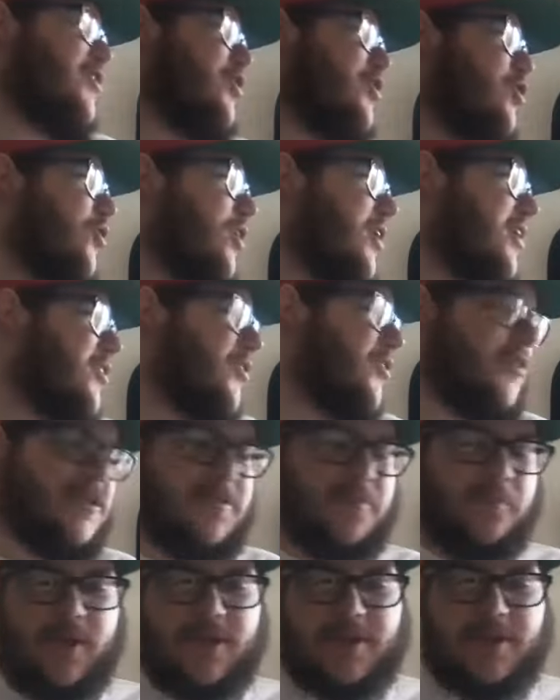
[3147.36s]
of knew I knew
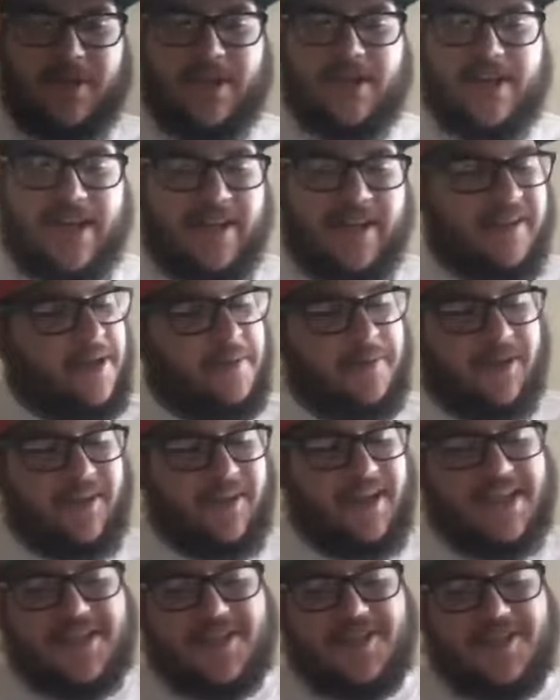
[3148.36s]
this much about Nelly,
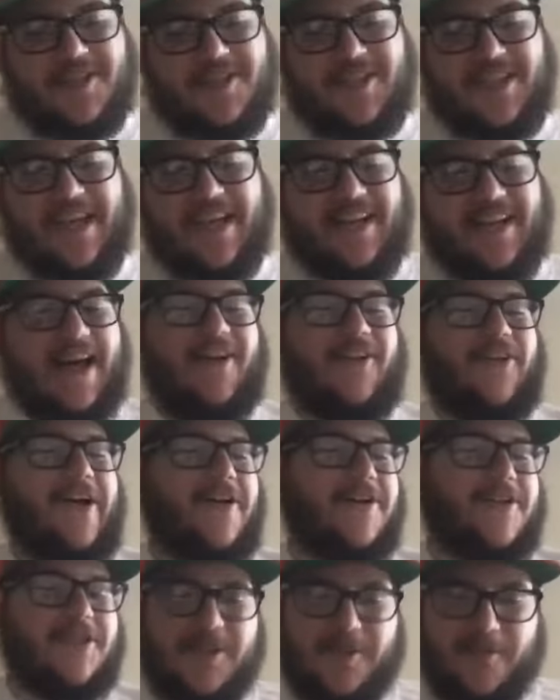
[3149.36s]
but just saying it out
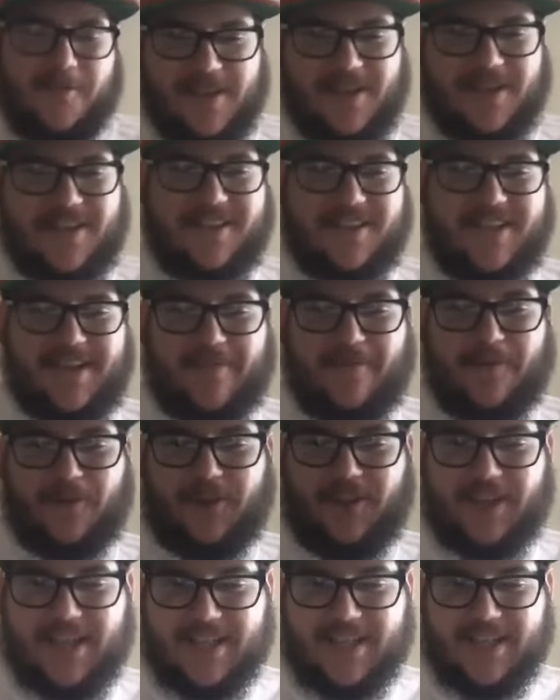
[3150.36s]
loud to somebody because I never
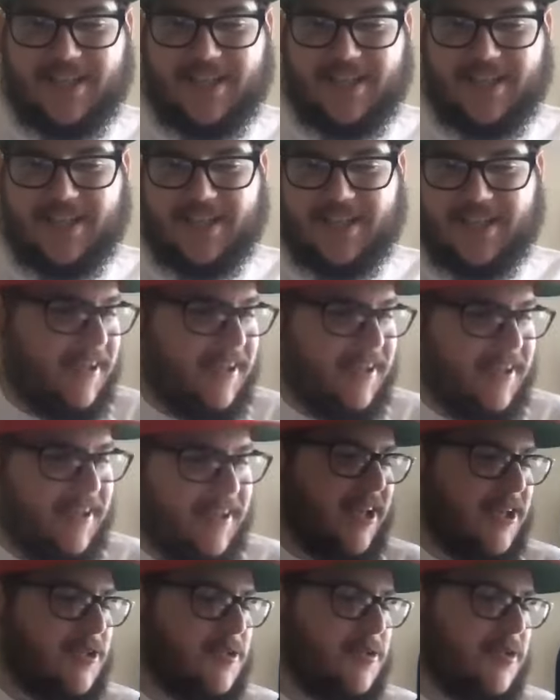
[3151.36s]
really get to do it
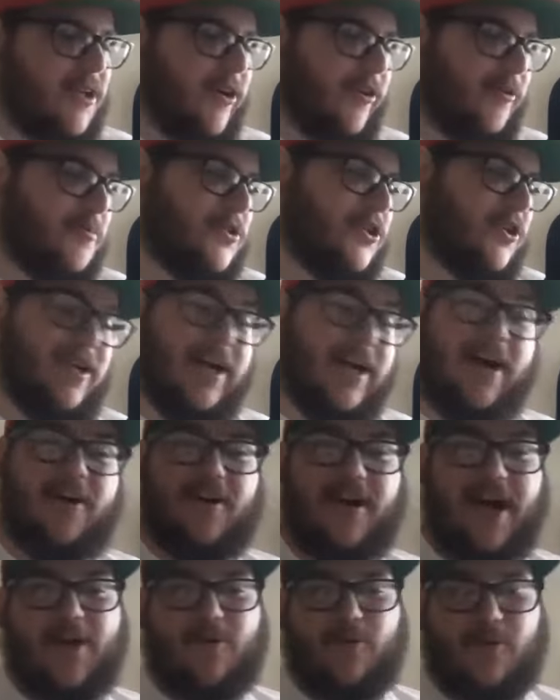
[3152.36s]
is dope.
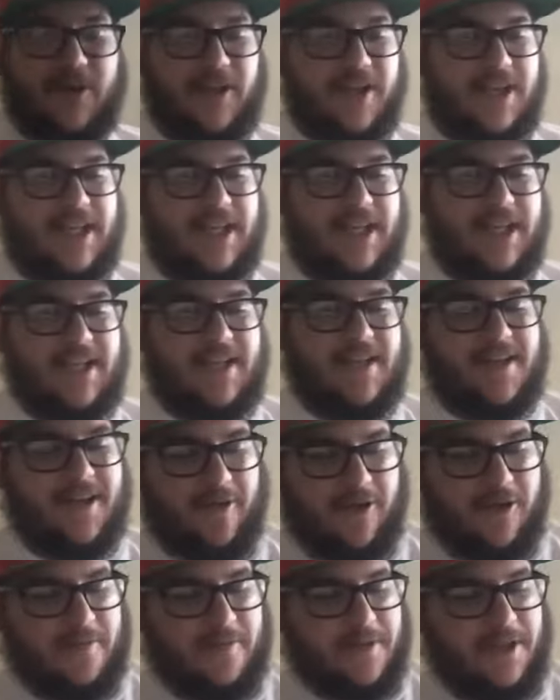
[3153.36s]
So now I really need to
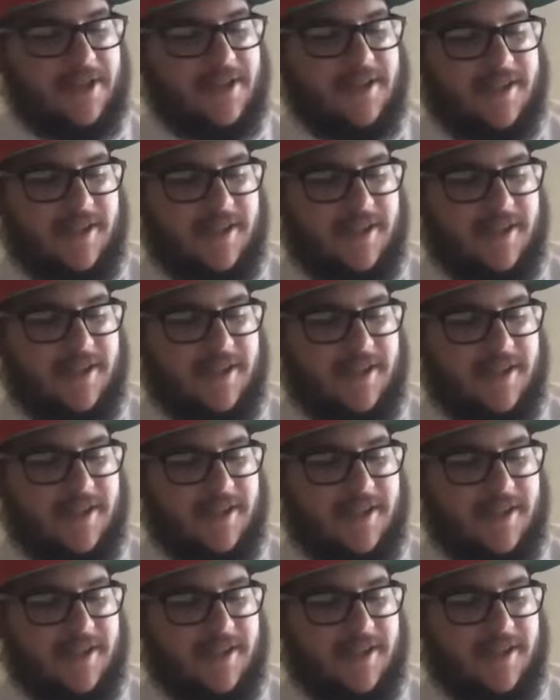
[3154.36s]
interview him because I
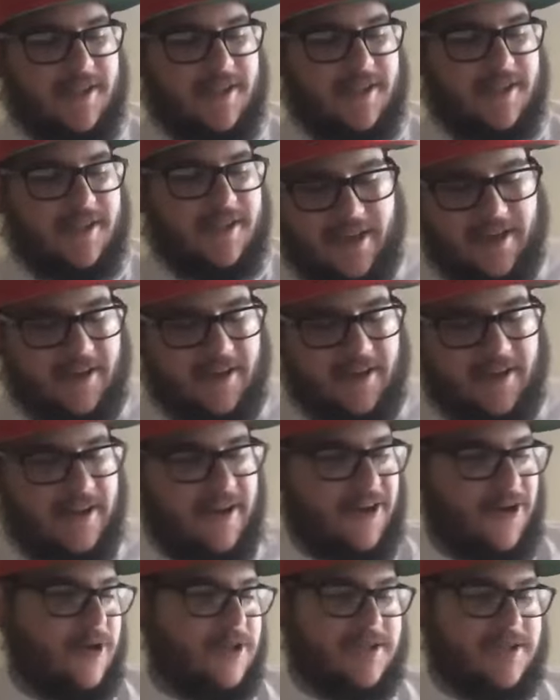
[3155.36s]
got a
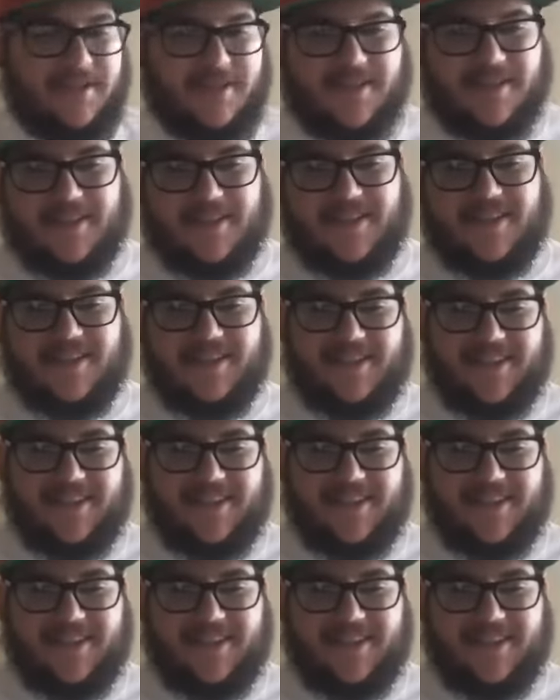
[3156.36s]
lot of questions.